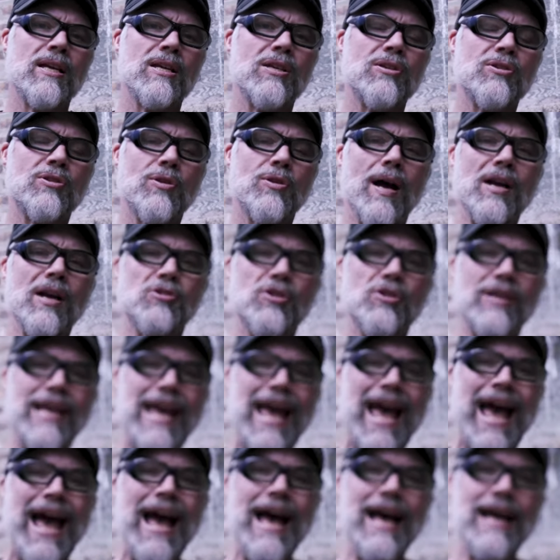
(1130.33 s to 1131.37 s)
is to actually
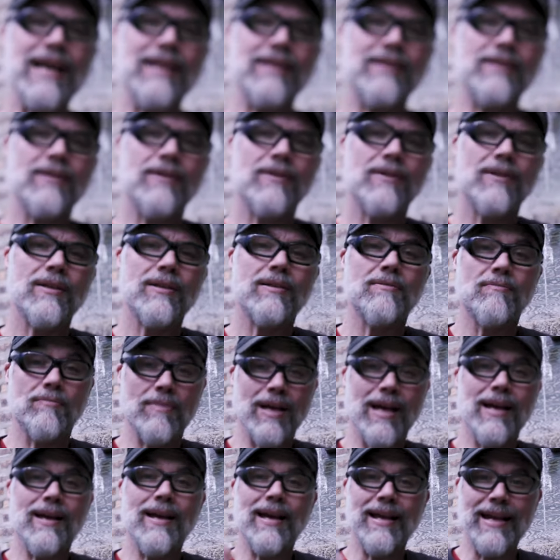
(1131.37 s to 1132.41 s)
add
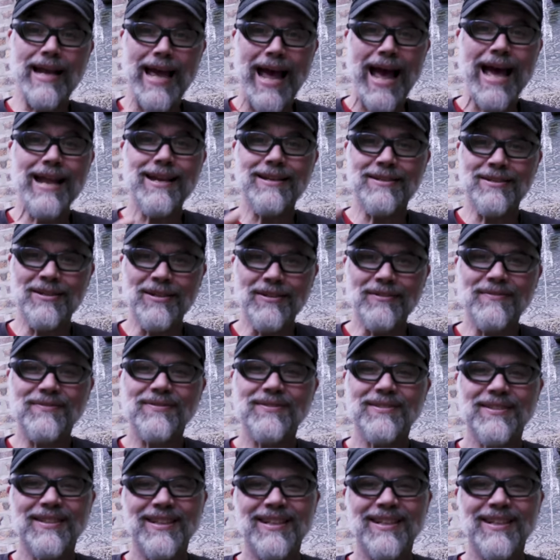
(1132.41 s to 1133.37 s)
an additive